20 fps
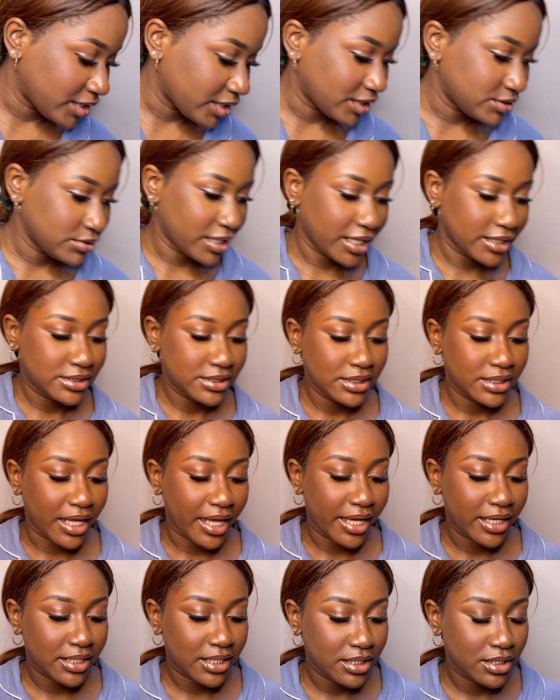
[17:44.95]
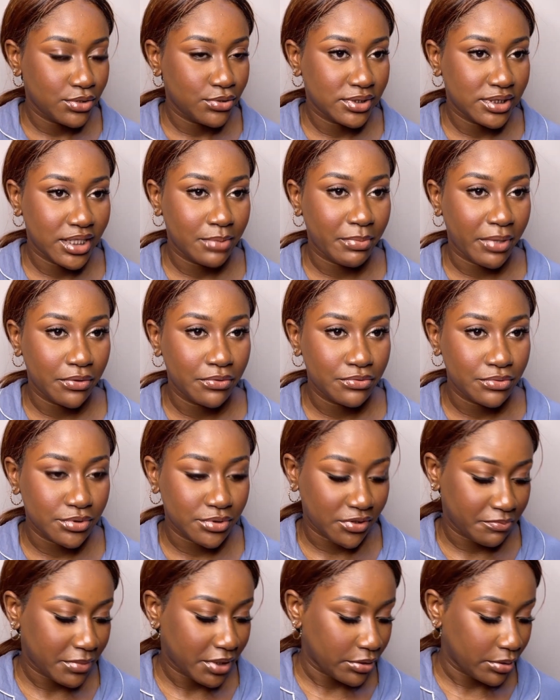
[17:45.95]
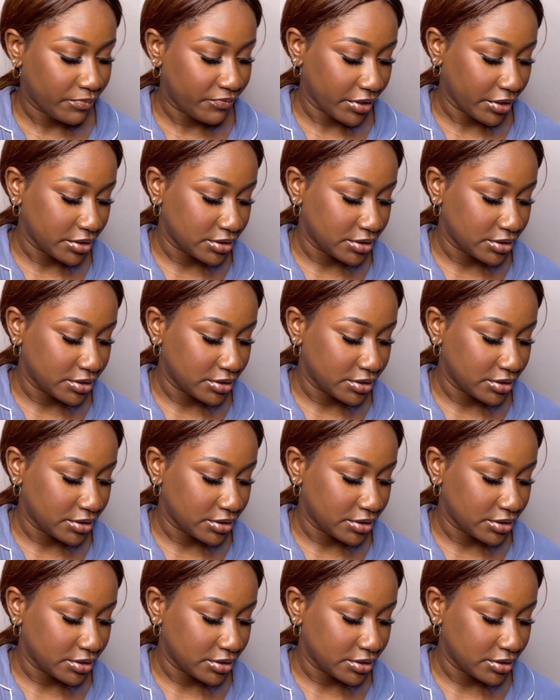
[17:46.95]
As you can see, I clearly don't take my own rules of makeup very